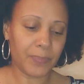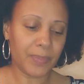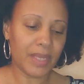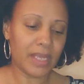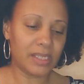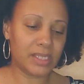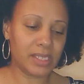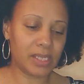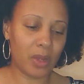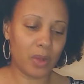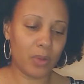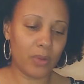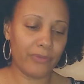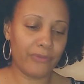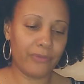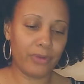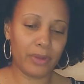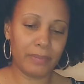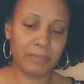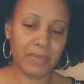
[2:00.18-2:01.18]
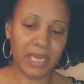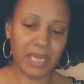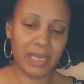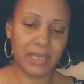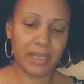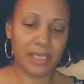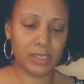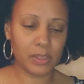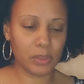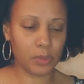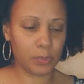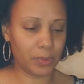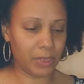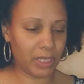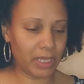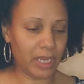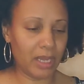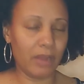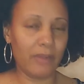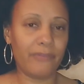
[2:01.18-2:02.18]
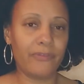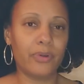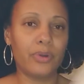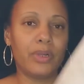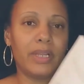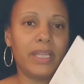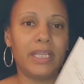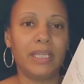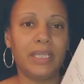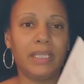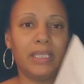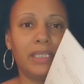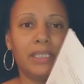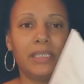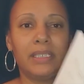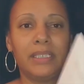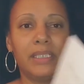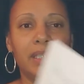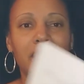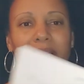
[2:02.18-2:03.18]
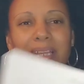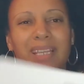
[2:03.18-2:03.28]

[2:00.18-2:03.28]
So for me, this was pretty helpful, and